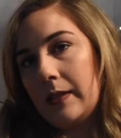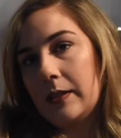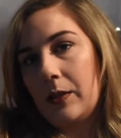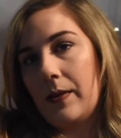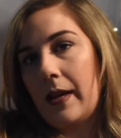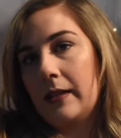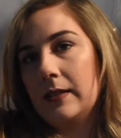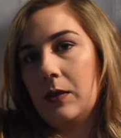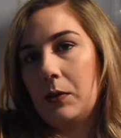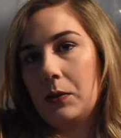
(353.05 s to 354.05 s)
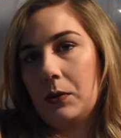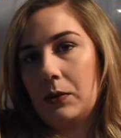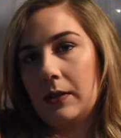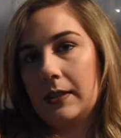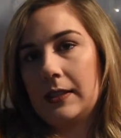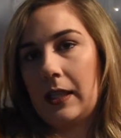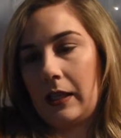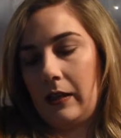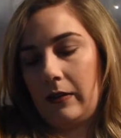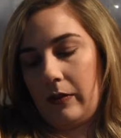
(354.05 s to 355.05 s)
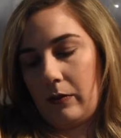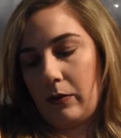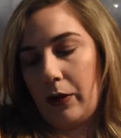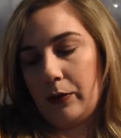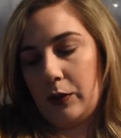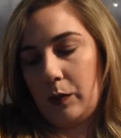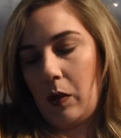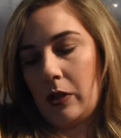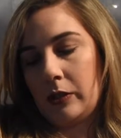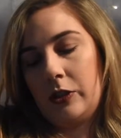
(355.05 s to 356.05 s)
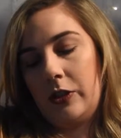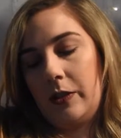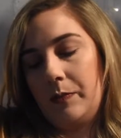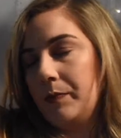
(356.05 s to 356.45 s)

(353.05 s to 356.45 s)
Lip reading: So that is the whole second row swatched.